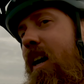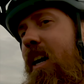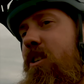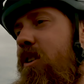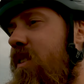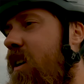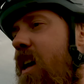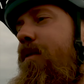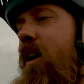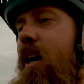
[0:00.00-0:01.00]
I just
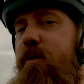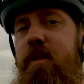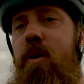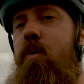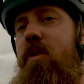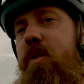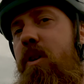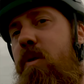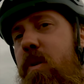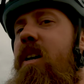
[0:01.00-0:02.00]
level out too
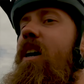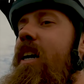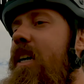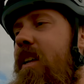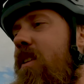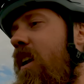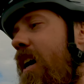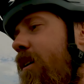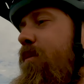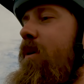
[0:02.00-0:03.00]
soon. I get the
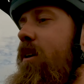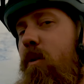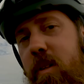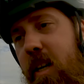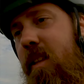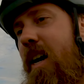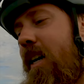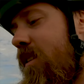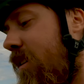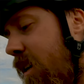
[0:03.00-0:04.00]
length, but I don't get the
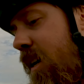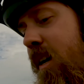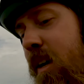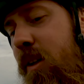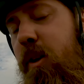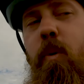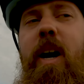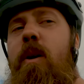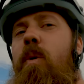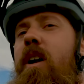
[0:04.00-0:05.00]
height. So what
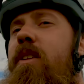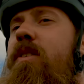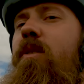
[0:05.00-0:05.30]
I wanted